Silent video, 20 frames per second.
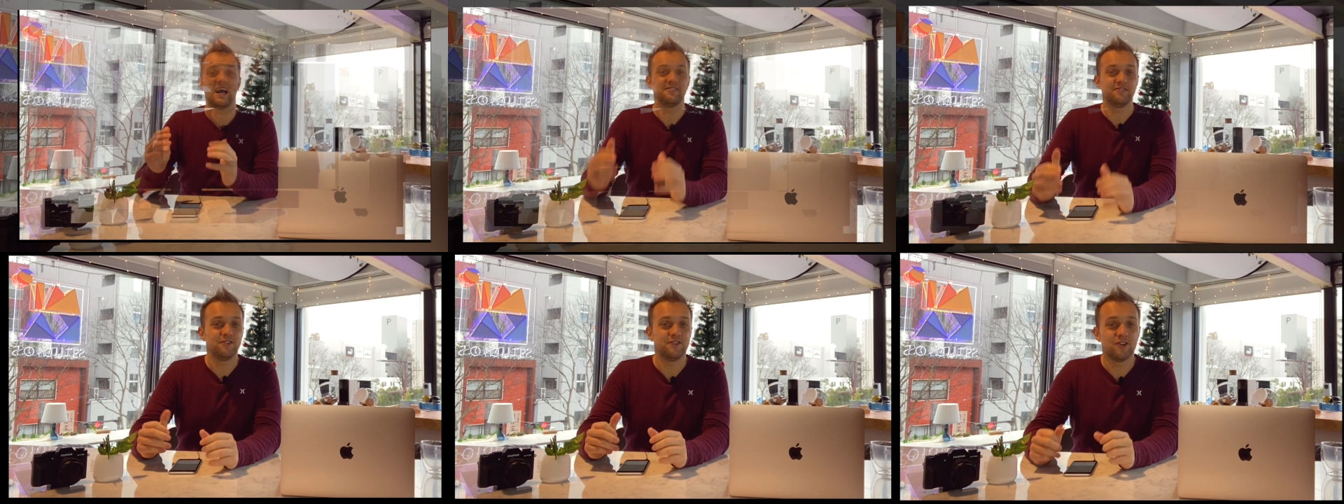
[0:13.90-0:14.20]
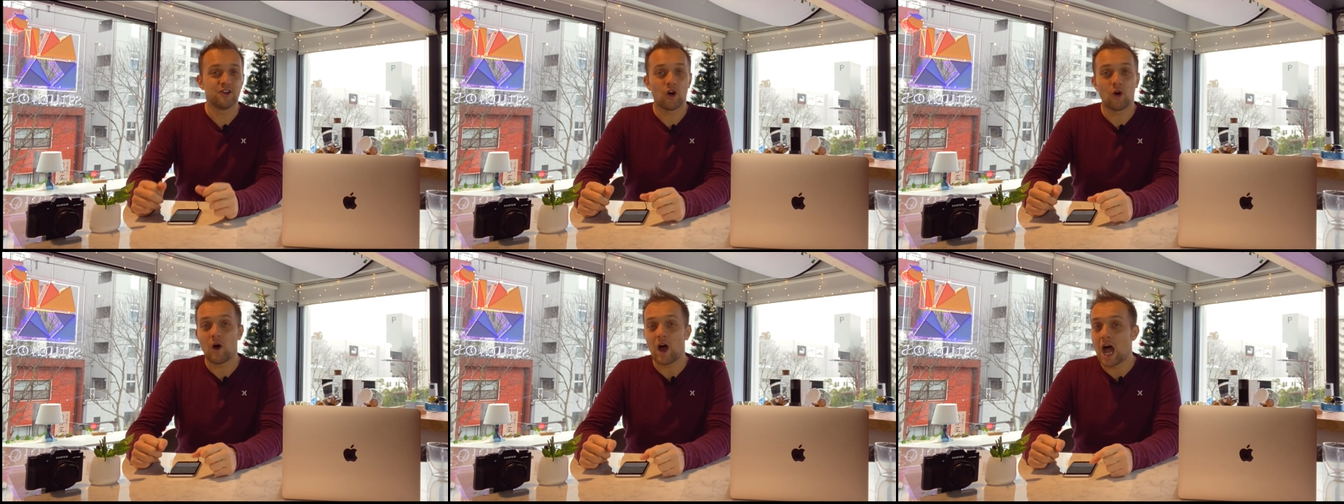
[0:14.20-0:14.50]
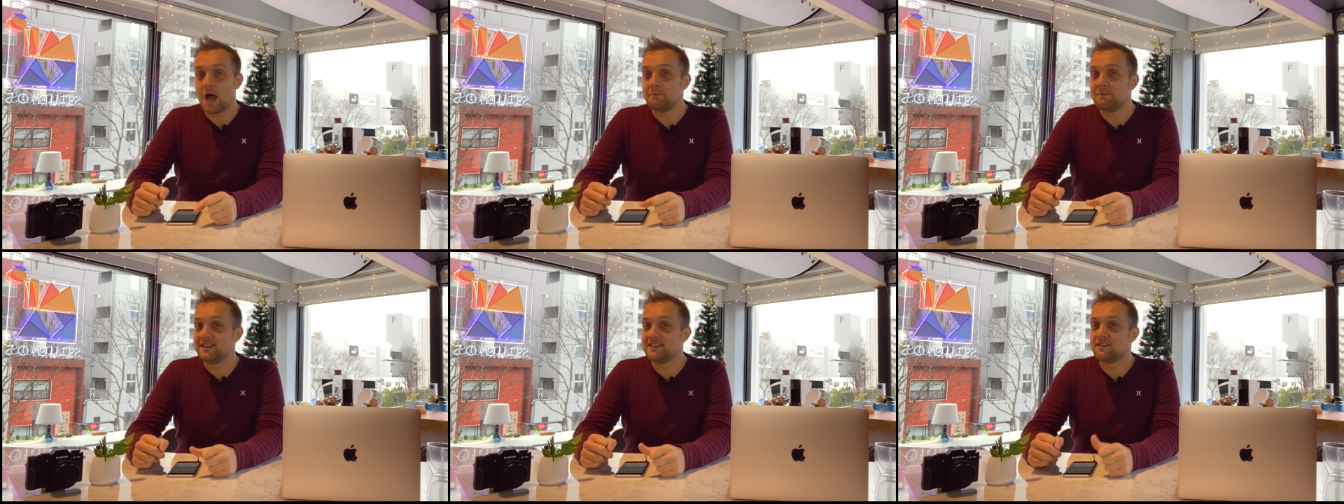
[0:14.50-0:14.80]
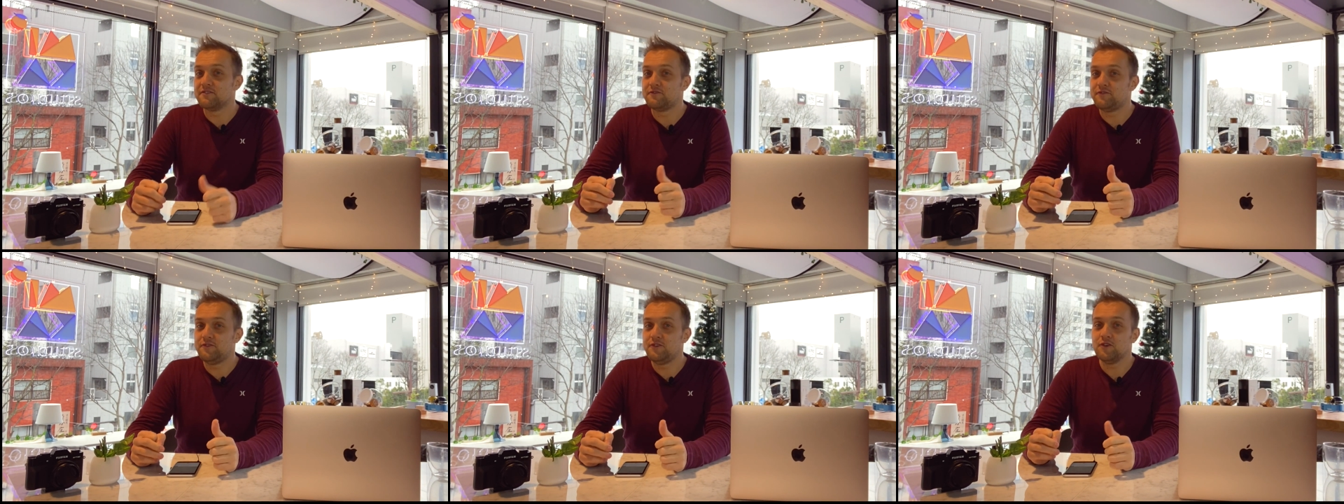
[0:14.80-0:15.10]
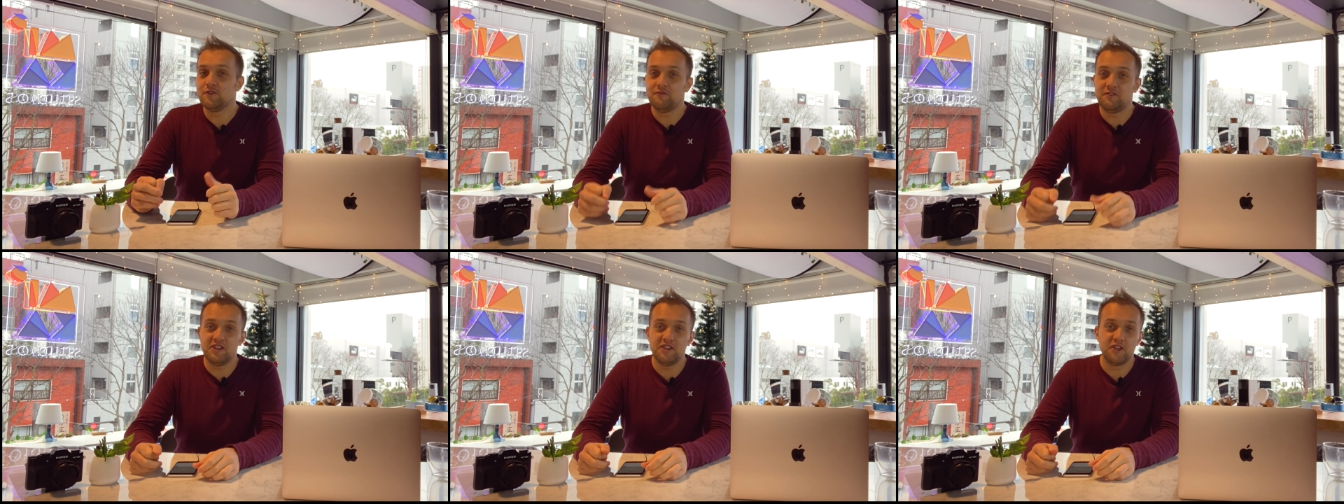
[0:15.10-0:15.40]
As you know, I made a
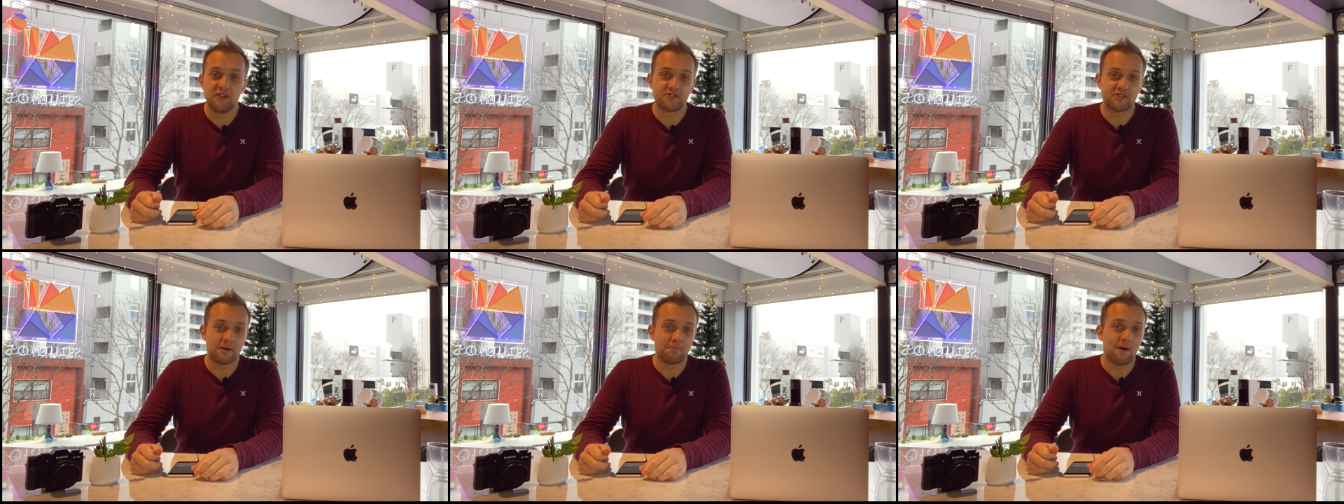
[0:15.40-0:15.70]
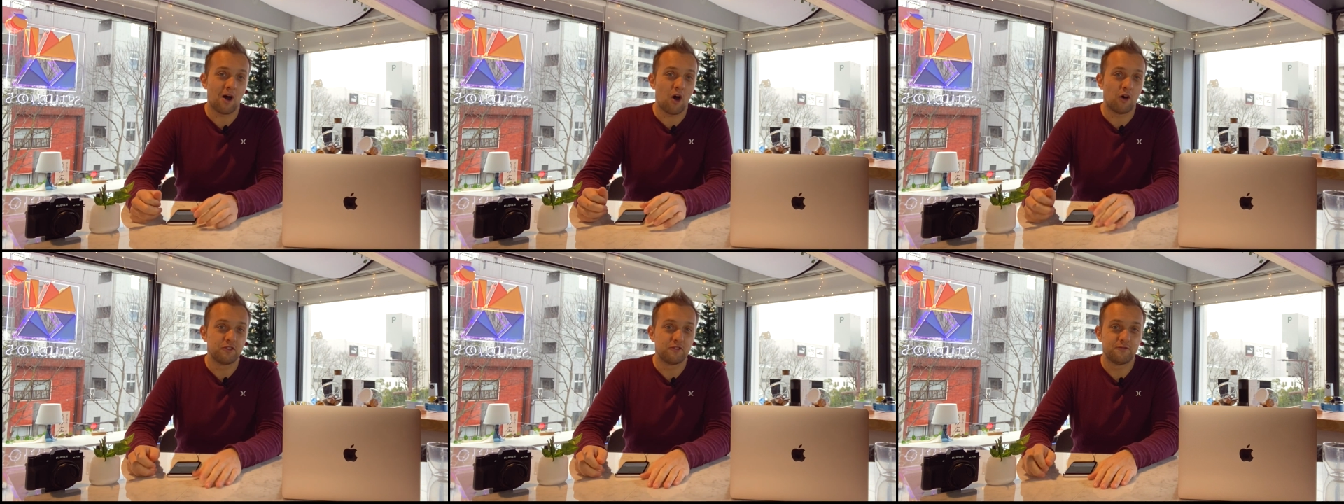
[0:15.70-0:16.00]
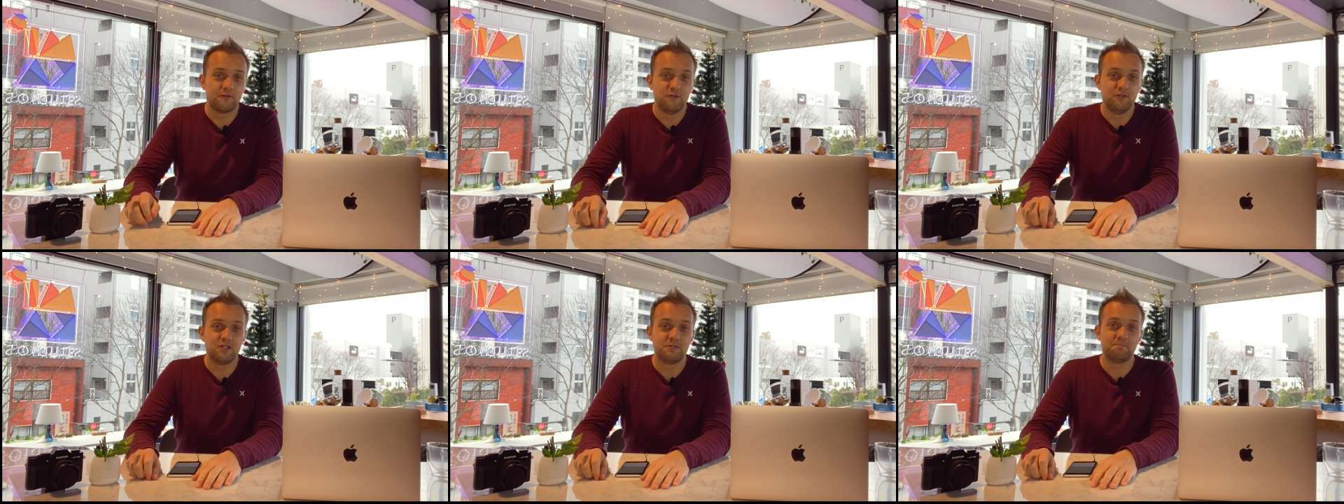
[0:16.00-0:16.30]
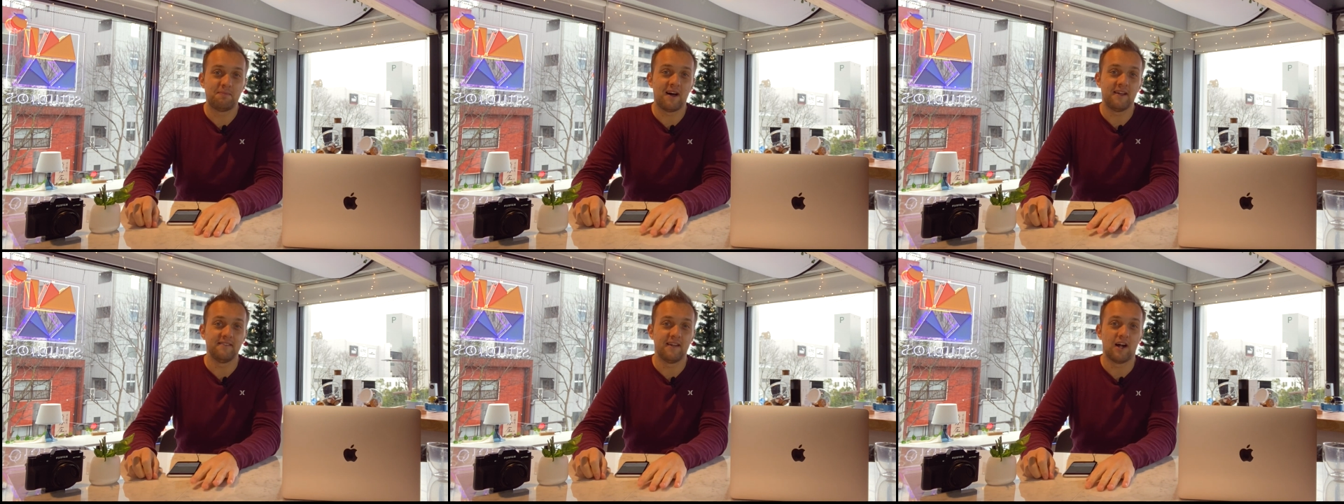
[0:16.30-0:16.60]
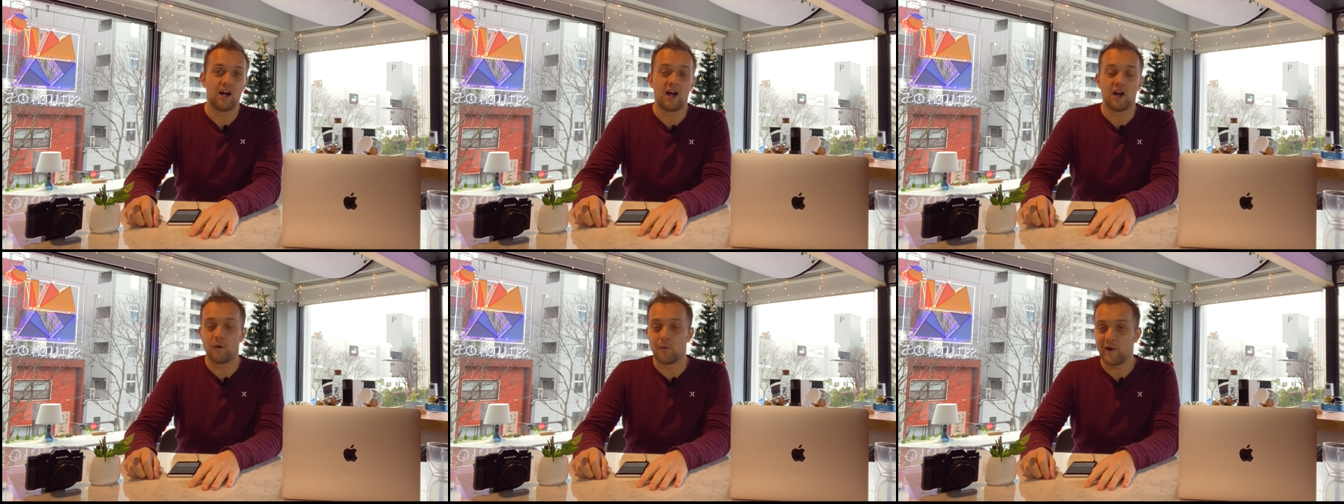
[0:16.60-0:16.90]
few videos about Food
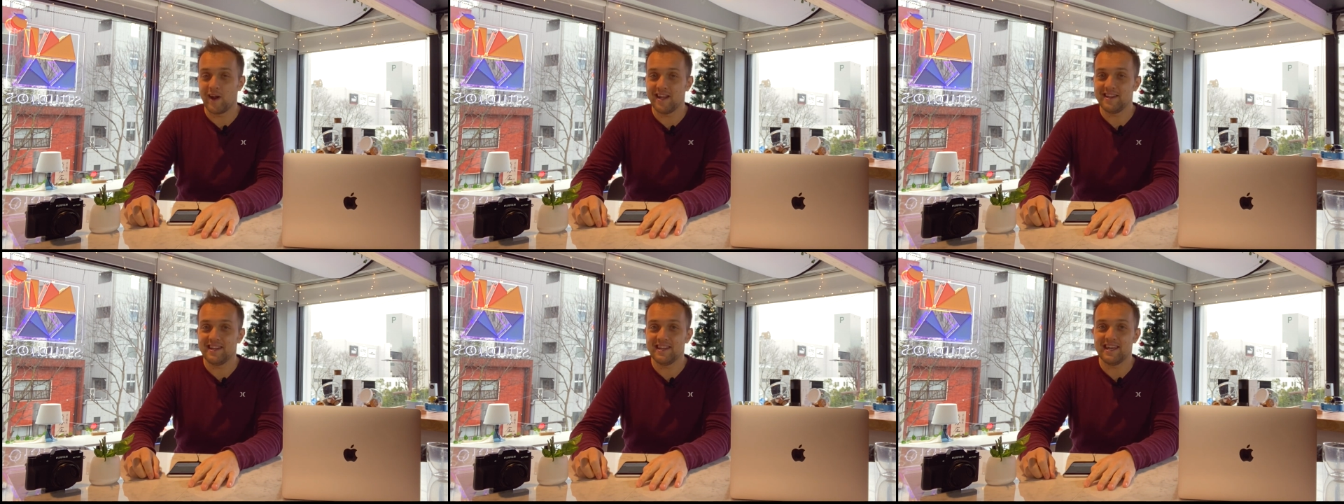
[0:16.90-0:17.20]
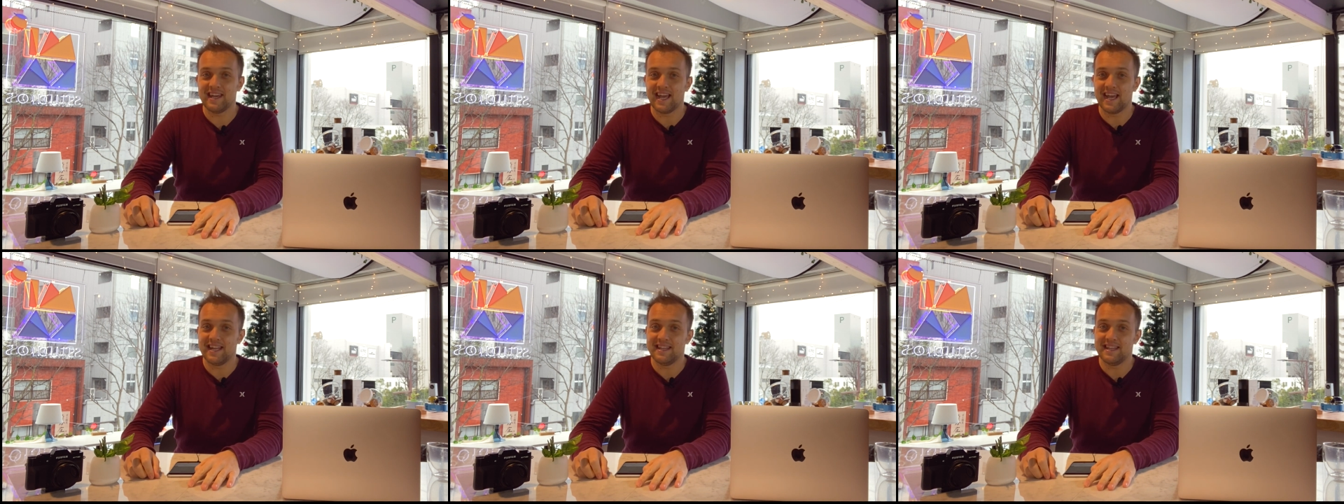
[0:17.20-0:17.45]
Panda already,